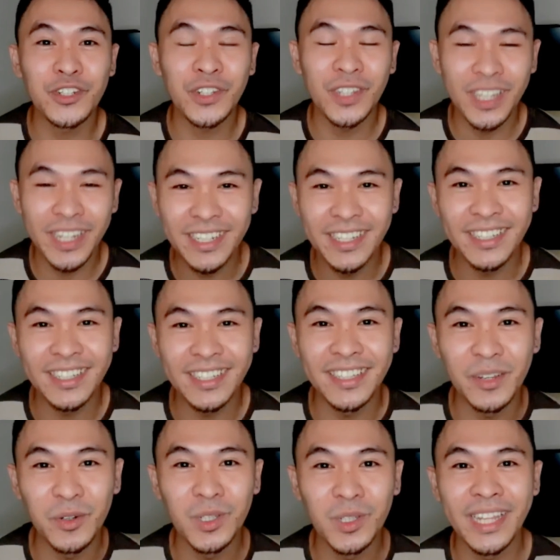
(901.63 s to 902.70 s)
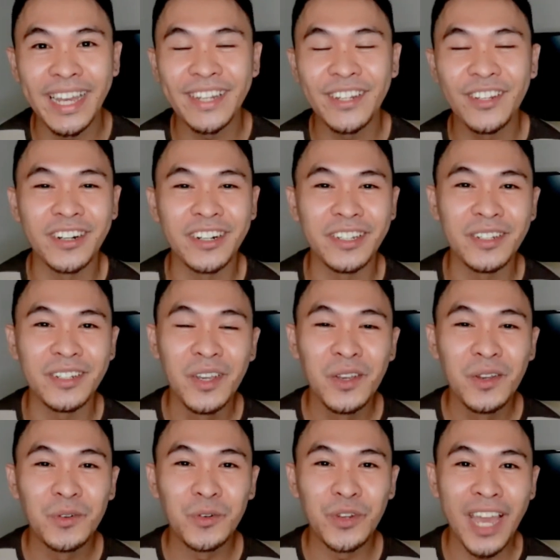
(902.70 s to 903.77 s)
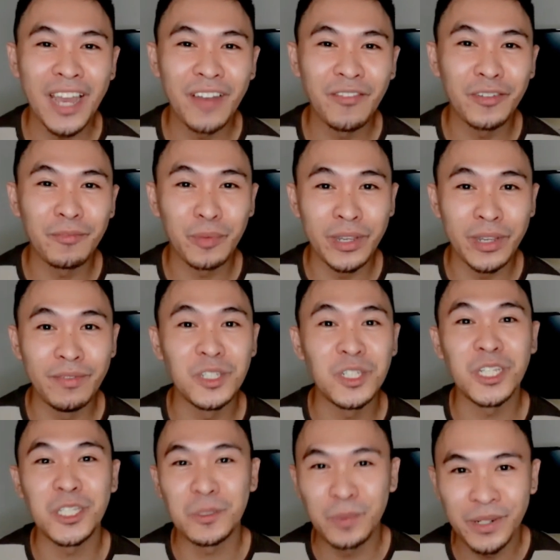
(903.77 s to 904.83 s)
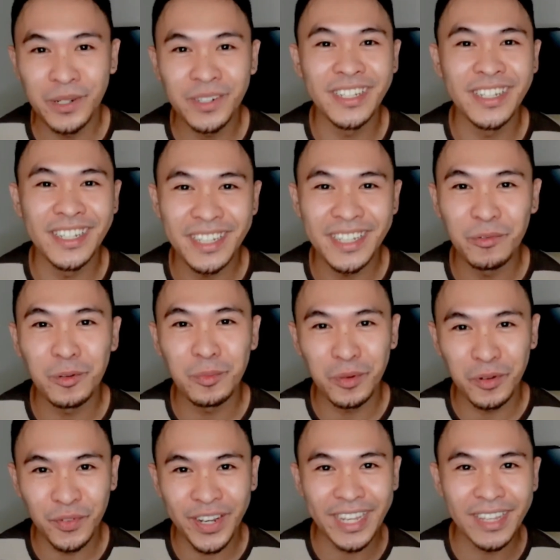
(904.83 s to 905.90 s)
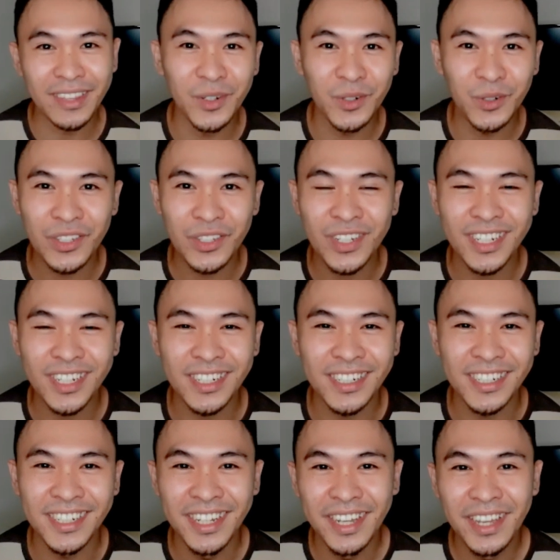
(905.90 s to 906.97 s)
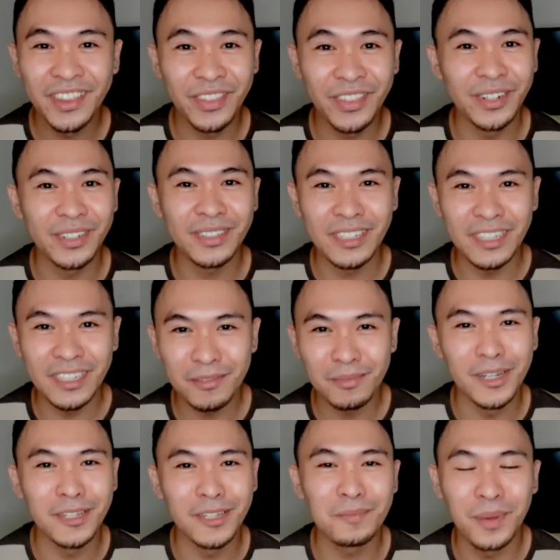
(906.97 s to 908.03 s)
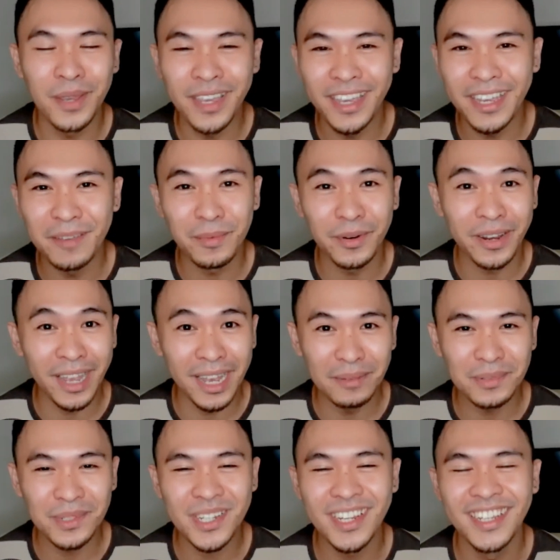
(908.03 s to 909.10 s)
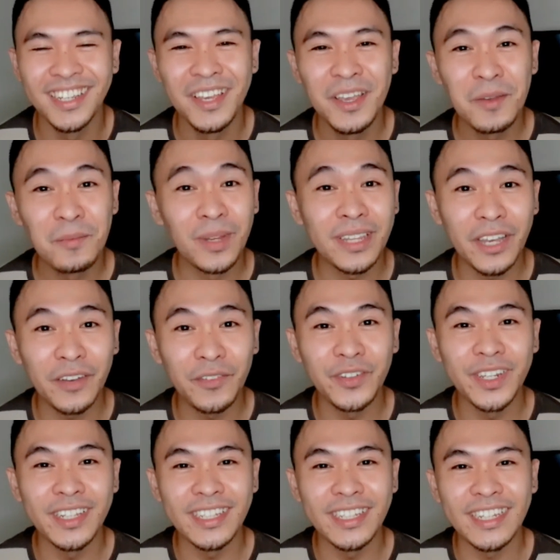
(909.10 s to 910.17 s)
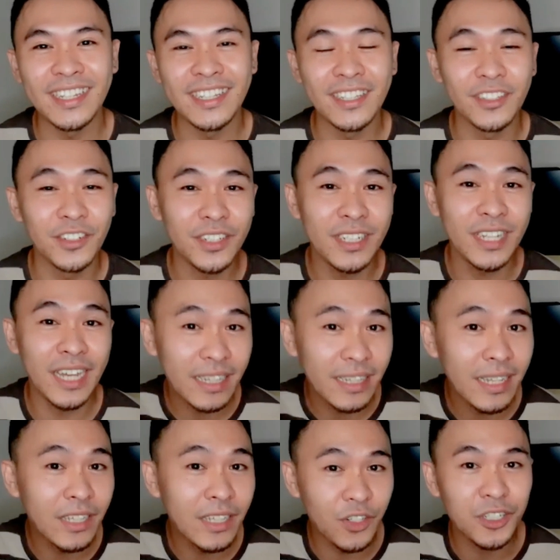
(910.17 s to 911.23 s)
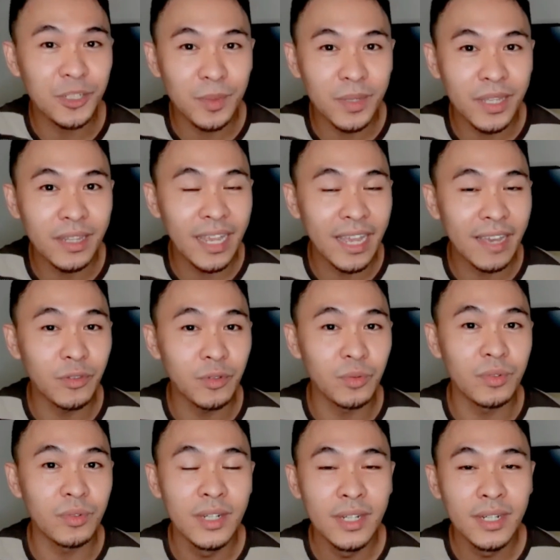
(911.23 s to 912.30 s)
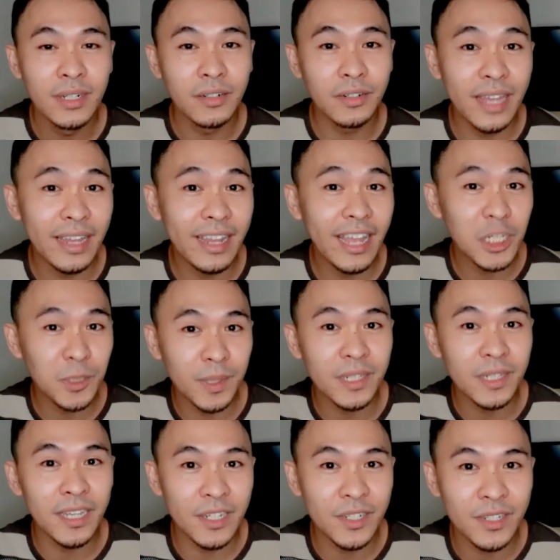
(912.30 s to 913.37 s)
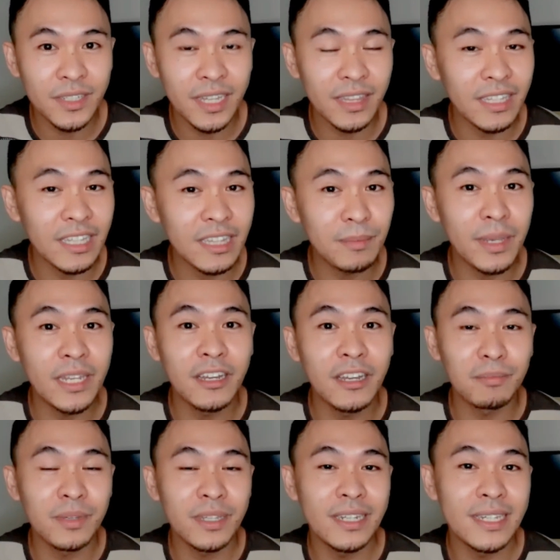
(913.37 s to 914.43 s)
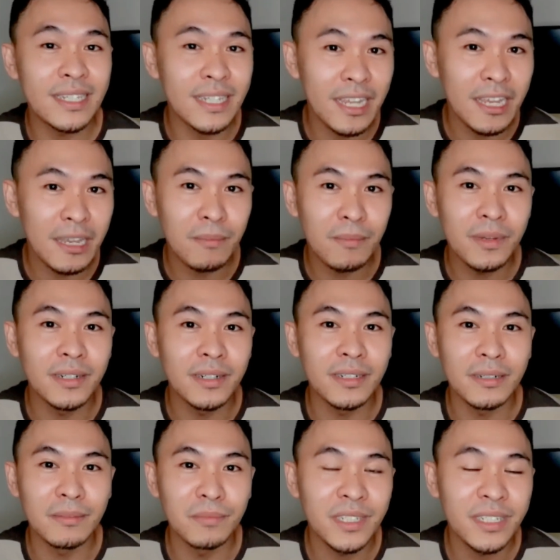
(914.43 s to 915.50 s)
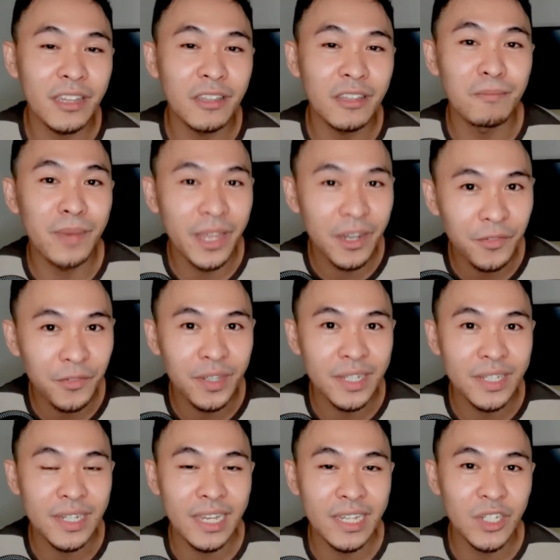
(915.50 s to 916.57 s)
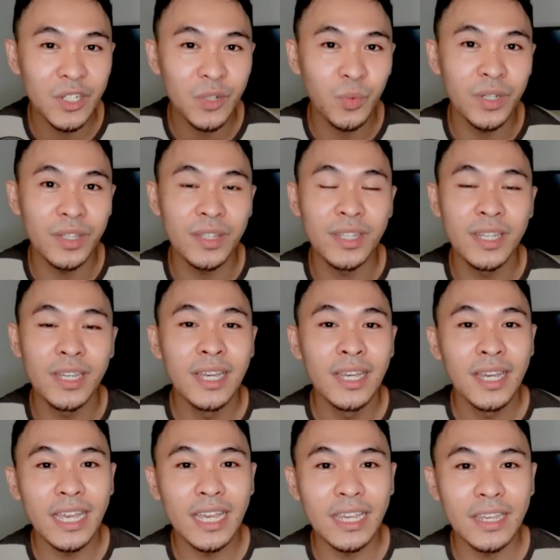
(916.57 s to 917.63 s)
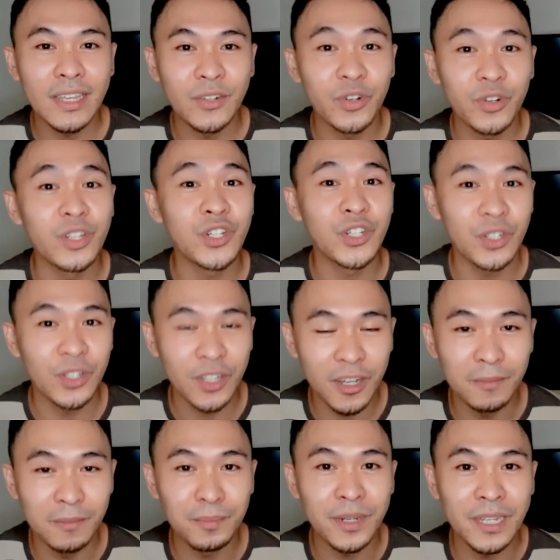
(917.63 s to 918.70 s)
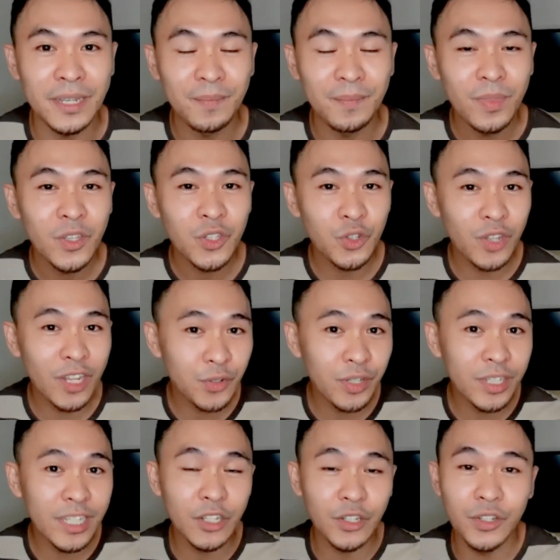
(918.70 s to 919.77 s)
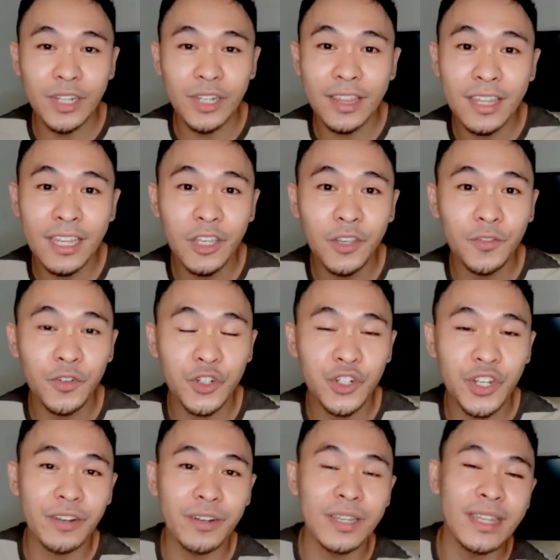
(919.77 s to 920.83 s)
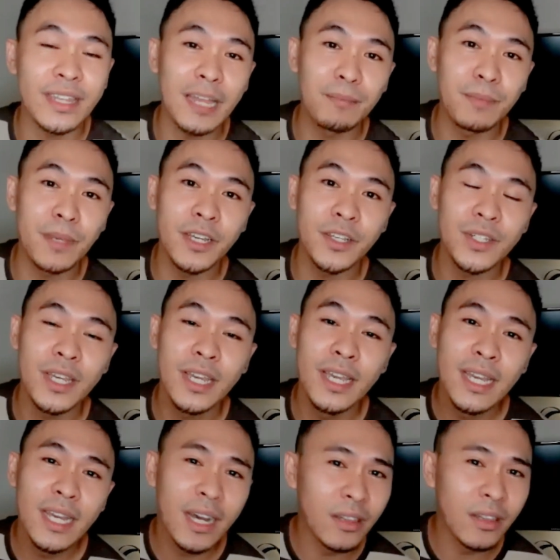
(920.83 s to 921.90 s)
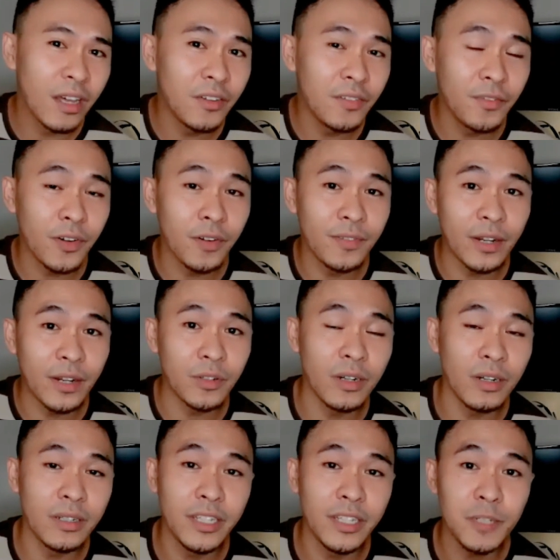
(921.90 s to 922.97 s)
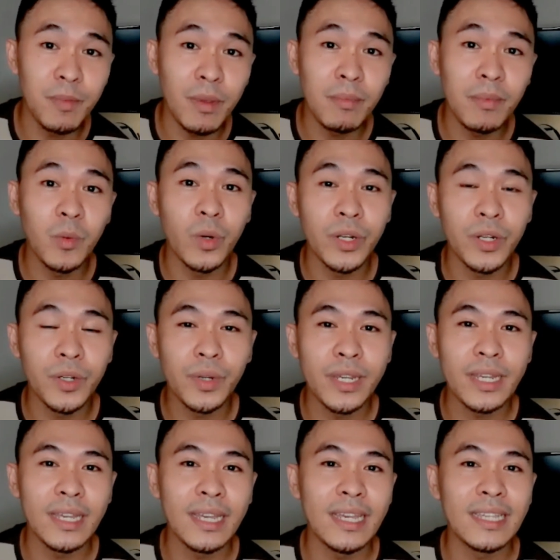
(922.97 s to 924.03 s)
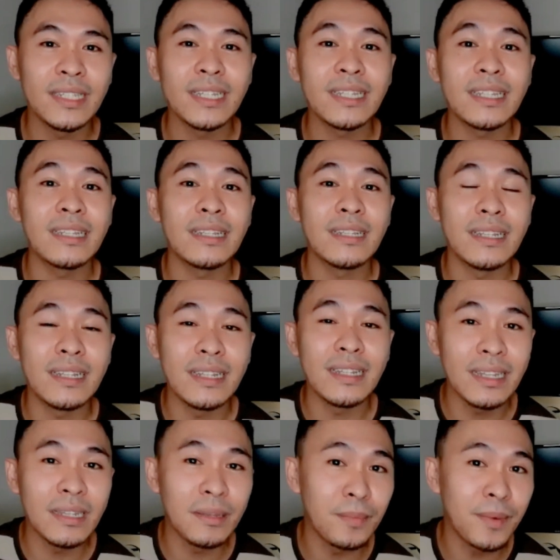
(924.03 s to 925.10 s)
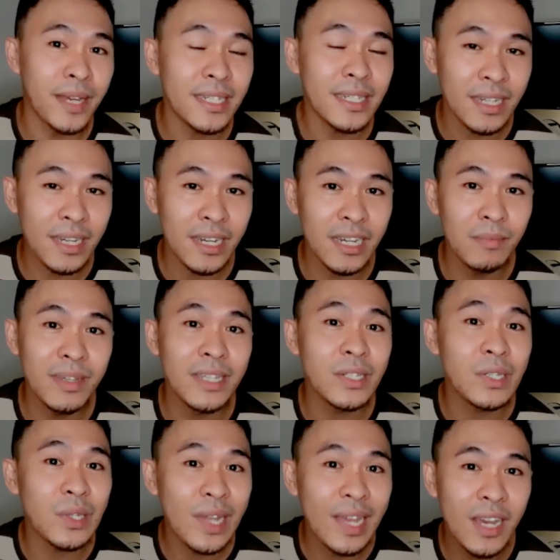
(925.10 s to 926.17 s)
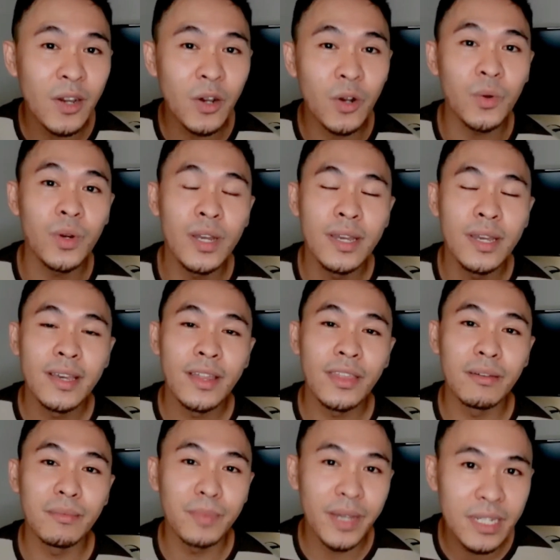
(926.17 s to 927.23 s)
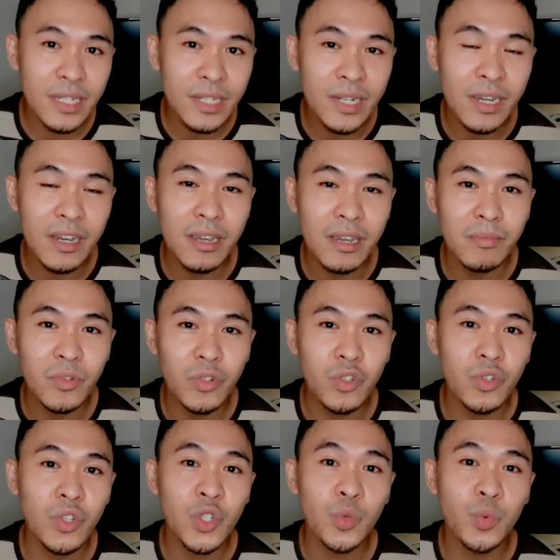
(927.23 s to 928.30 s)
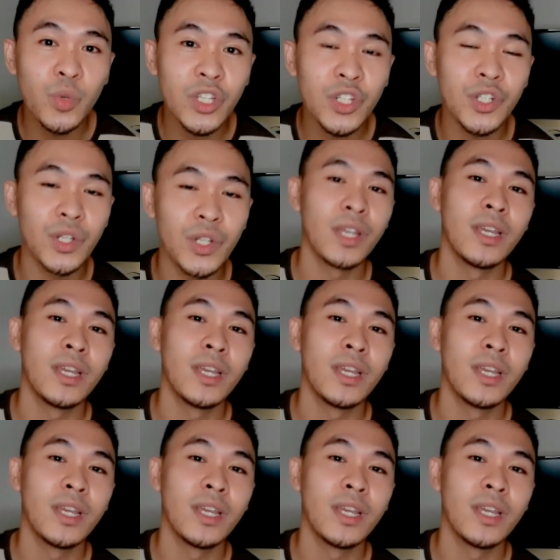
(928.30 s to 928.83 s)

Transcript: client that they will land on would have a previous experience and would provide those 13th month pay, perhaps. But definitely, there's that adjustment that they have to, or that expectation that it may not be the same set of benefits as with a traditional company. So that's really good. And thank you for sharing that, because a lot of our audience may be wondering, is it the best time? Is now the best time to switch